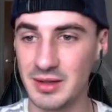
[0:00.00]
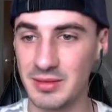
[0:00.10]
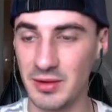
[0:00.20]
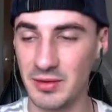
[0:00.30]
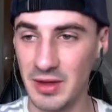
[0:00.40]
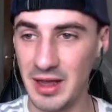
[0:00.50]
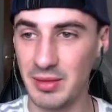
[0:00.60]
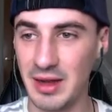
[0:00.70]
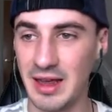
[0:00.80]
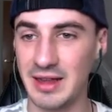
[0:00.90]
But fair
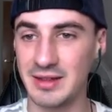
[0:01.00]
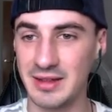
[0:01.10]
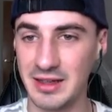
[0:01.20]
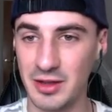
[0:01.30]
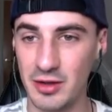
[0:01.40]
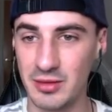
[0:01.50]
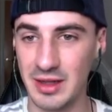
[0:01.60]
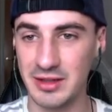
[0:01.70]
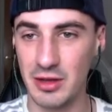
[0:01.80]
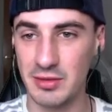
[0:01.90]
play. Let's
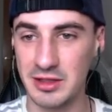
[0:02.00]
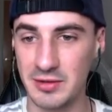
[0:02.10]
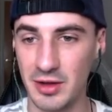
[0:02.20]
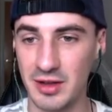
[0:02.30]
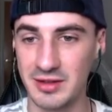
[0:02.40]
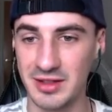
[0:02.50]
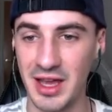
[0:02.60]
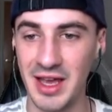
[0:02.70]
hope he survives.